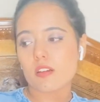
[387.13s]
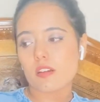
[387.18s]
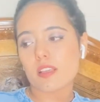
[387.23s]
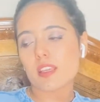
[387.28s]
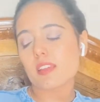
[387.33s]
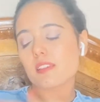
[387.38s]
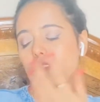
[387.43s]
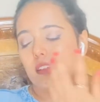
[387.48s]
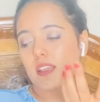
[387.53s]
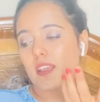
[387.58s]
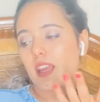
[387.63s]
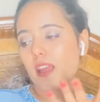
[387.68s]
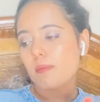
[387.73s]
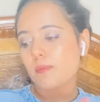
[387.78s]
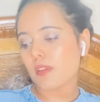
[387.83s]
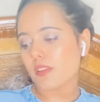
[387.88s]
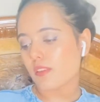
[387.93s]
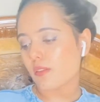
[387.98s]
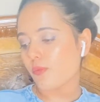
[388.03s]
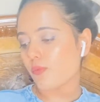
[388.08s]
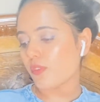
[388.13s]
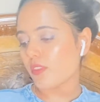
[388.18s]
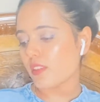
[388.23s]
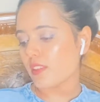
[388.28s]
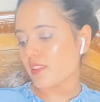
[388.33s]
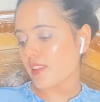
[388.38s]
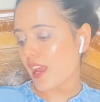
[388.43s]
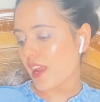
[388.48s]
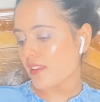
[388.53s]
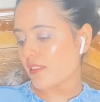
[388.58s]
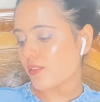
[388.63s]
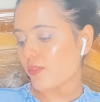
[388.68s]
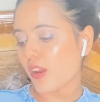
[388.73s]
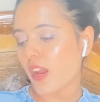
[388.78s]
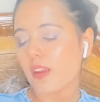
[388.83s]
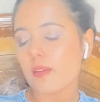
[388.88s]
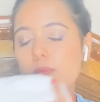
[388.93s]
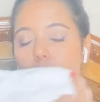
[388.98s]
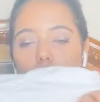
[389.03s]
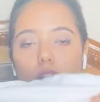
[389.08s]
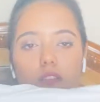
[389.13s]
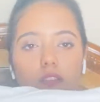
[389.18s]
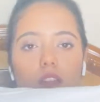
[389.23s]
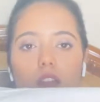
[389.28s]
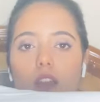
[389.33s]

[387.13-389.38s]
they can mess up with the size, right? But